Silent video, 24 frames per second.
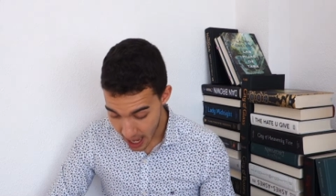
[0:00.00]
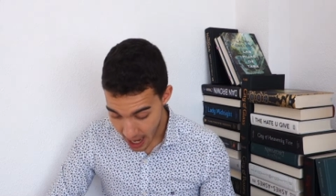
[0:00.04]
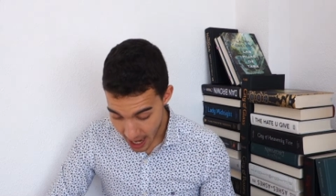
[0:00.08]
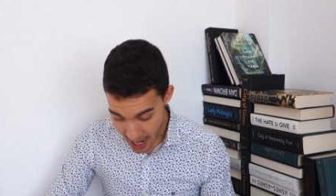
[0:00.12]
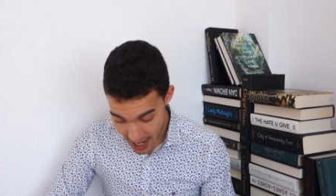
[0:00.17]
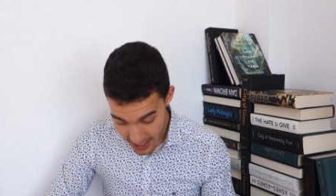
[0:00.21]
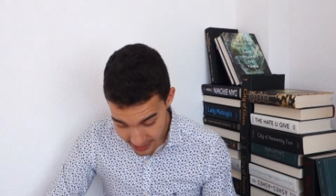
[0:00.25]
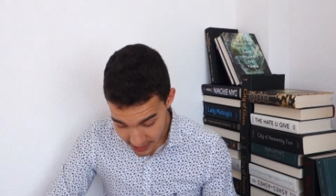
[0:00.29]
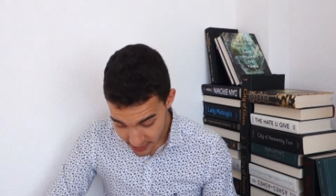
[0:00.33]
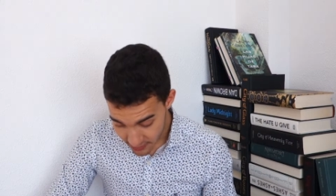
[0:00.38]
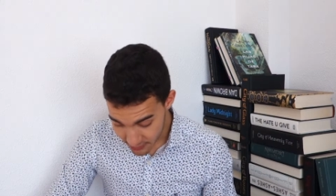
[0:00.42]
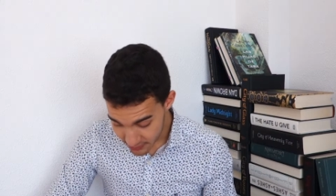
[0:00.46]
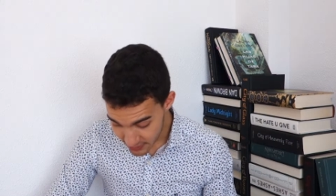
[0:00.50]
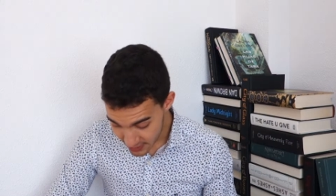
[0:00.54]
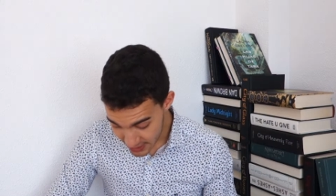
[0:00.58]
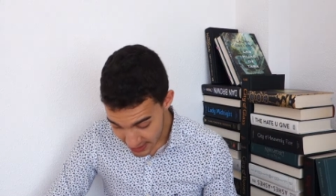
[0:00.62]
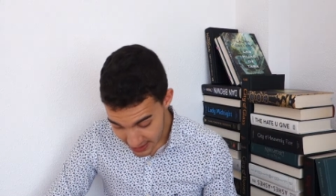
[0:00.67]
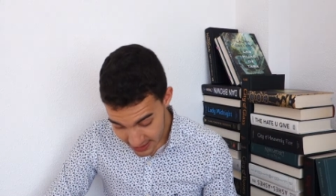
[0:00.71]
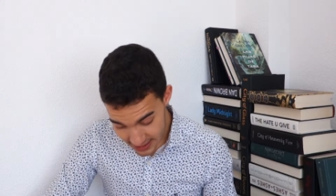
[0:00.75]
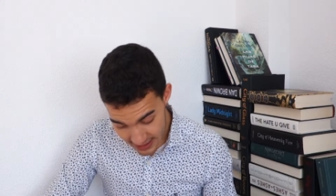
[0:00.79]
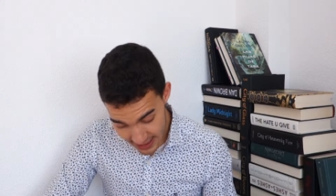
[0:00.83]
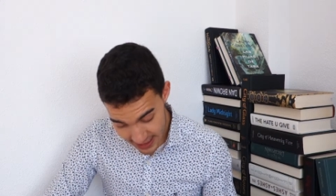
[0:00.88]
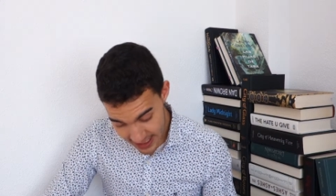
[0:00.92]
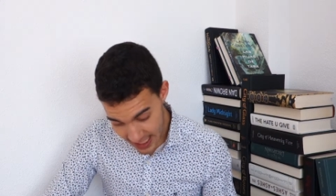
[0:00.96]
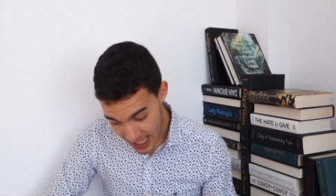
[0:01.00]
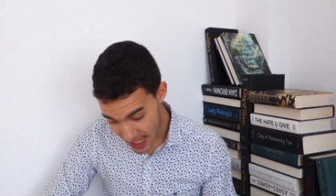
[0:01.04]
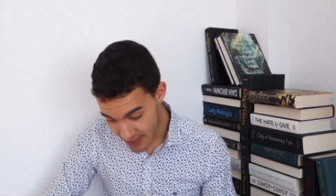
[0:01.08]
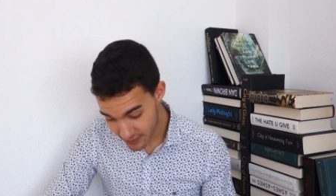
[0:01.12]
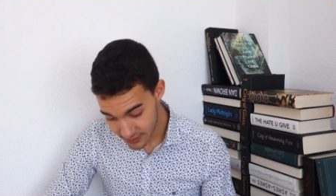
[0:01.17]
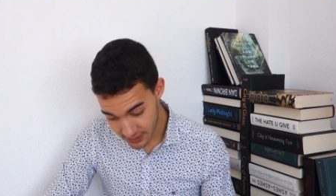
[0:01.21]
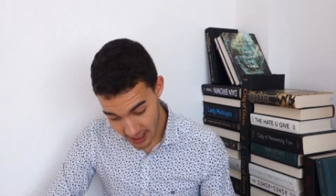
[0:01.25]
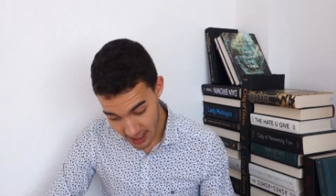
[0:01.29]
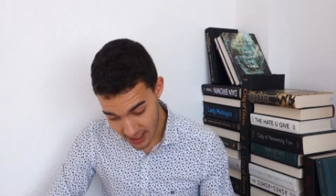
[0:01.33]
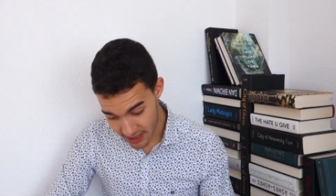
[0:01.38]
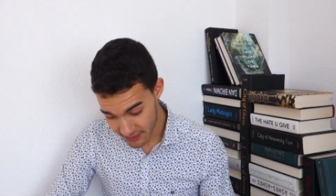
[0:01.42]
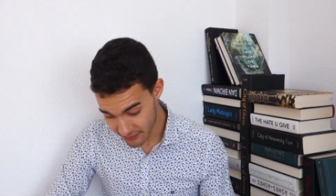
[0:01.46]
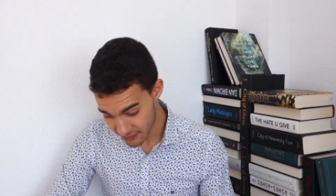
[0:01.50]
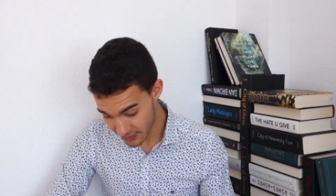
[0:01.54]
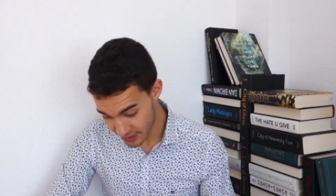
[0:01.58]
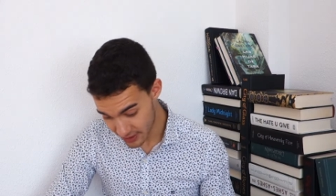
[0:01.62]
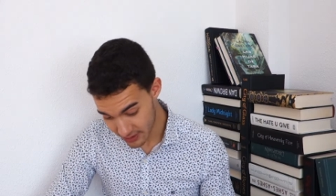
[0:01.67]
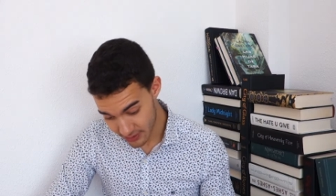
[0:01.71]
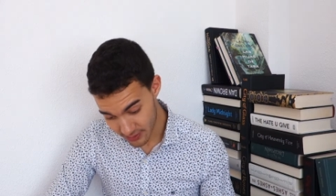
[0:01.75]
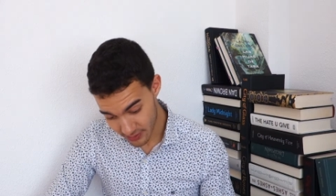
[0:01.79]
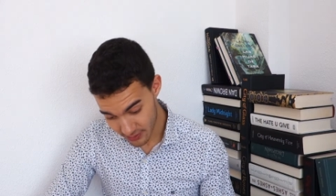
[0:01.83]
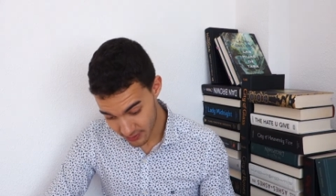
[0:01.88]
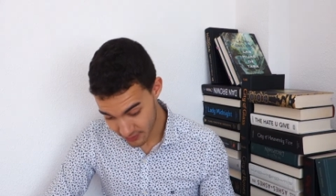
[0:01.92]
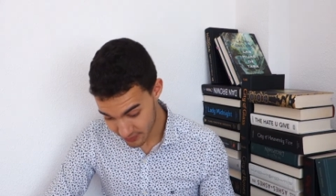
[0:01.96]
I don't think I have a lot of
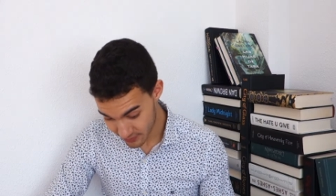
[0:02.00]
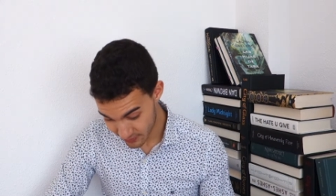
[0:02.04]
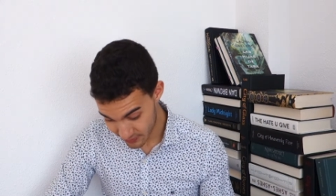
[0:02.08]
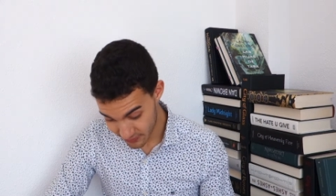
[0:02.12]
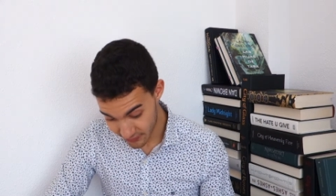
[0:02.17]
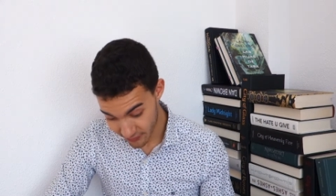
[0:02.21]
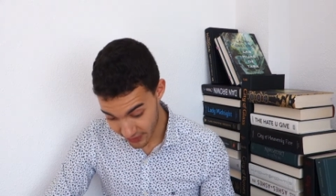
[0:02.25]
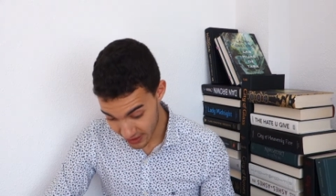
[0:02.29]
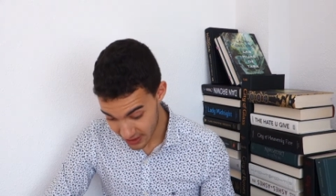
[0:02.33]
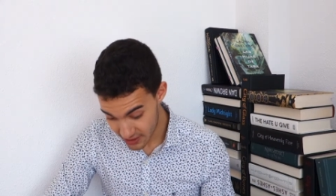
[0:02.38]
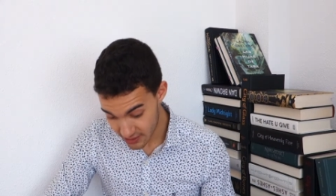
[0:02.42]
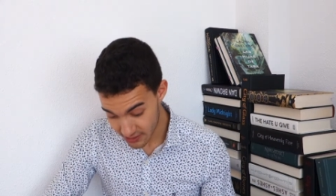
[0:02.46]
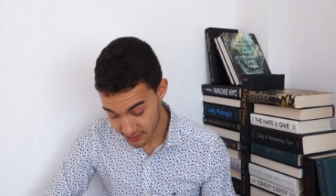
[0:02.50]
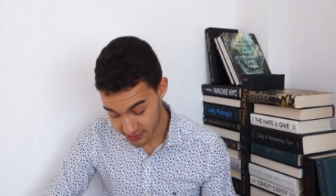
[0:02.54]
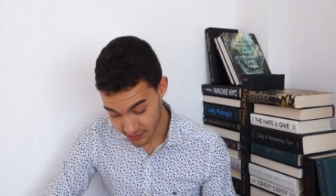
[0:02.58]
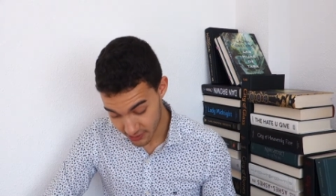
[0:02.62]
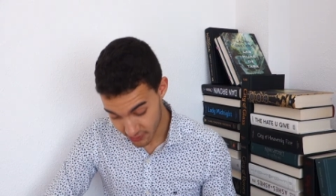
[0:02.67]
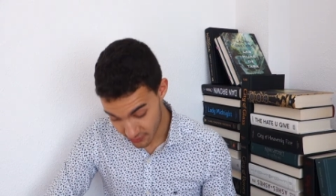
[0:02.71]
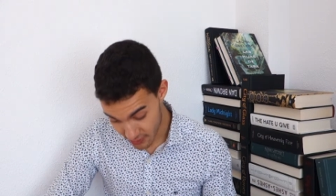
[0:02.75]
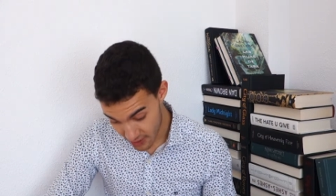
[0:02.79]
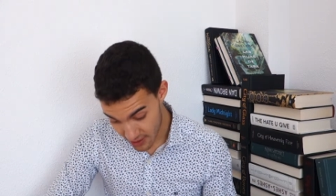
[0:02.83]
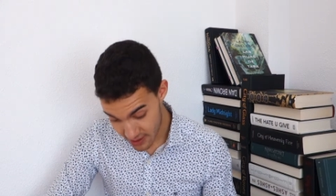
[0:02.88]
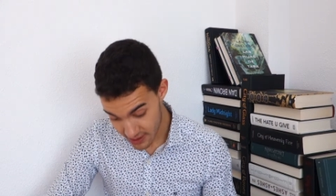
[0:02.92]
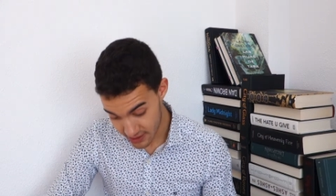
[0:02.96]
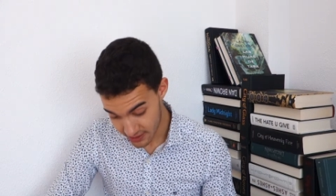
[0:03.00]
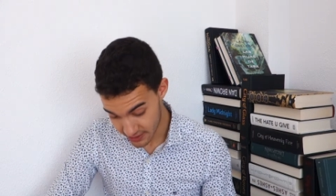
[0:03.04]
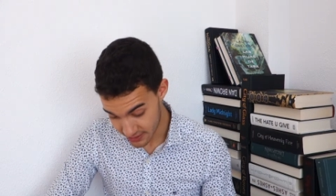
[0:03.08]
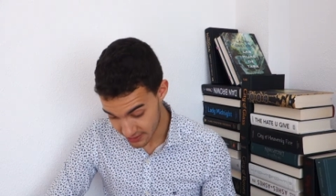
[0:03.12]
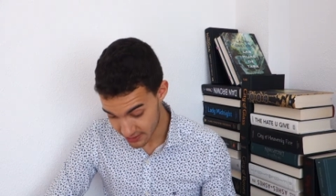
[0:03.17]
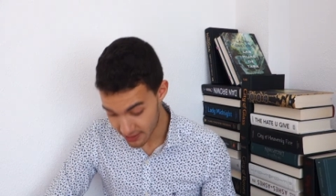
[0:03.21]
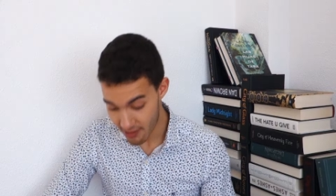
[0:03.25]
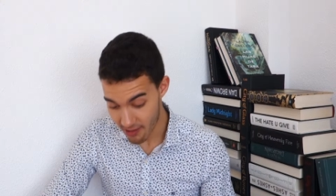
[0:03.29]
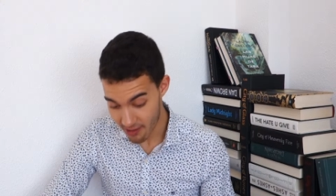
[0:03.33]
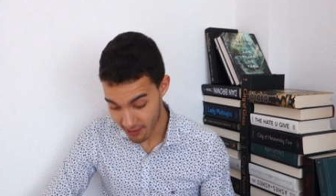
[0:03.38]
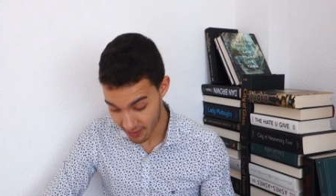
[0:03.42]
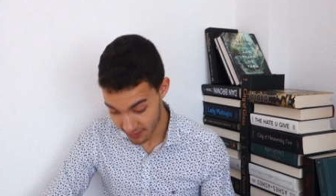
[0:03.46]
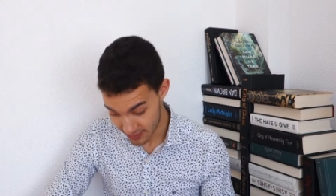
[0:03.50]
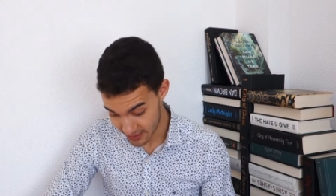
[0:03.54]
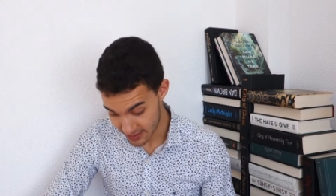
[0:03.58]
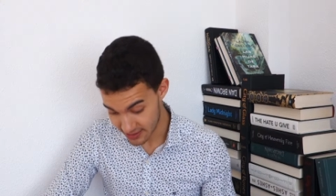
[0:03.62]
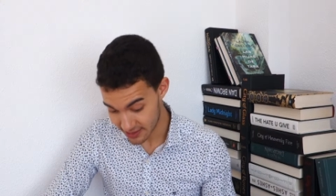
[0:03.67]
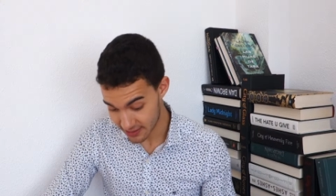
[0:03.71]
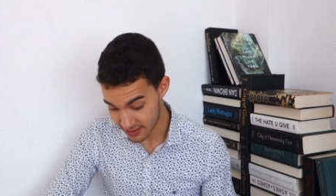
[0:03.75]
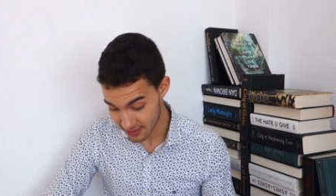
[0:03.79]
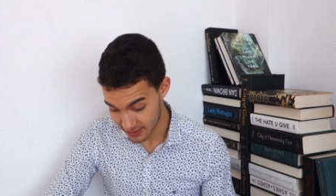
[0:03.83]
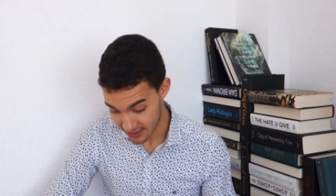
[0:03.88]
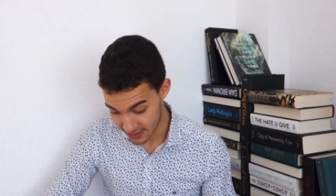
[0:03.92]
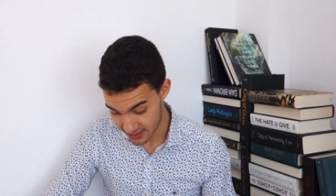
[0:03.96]
new fictional crushes,
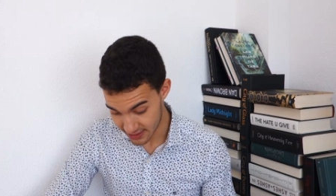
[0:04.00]
honestly.